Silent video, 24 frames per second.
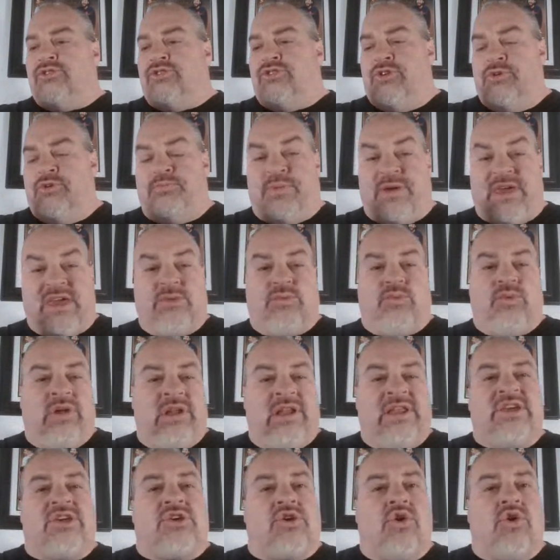to be
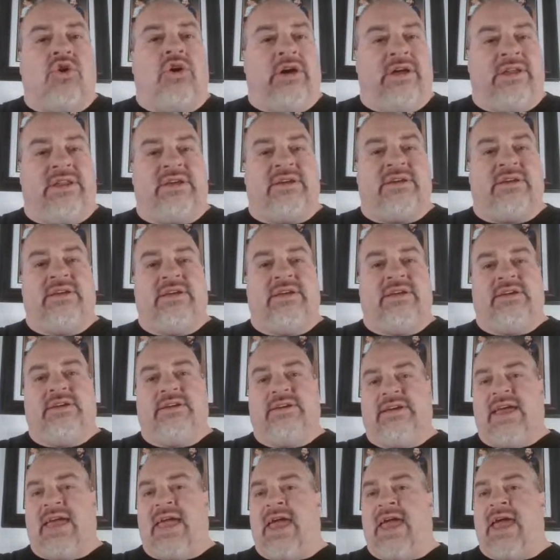really good
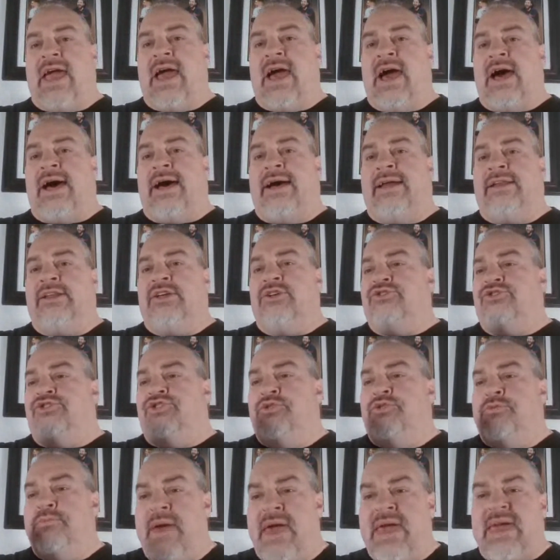and
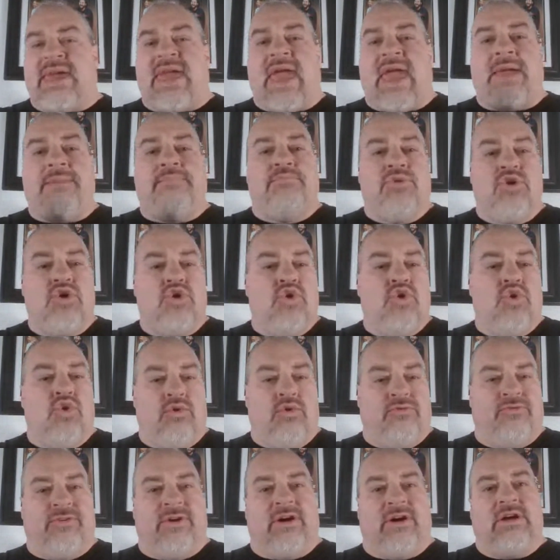to make a
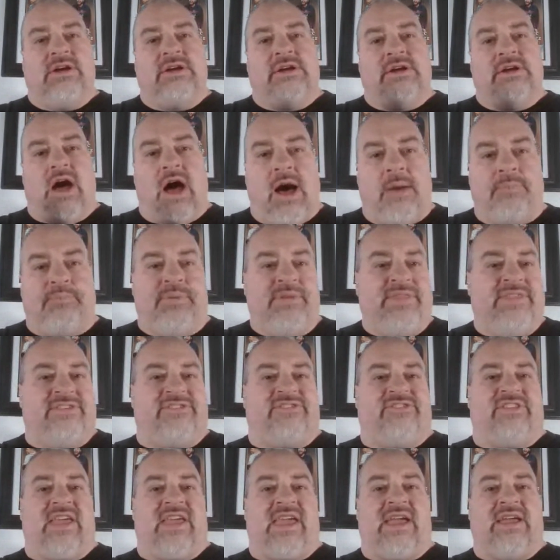move up in the
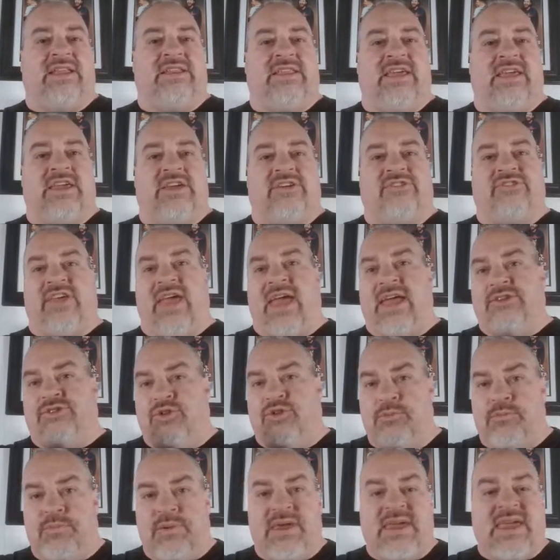standings and
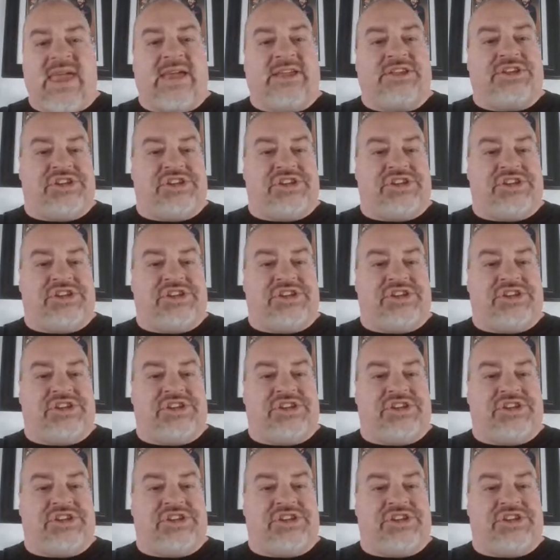to be a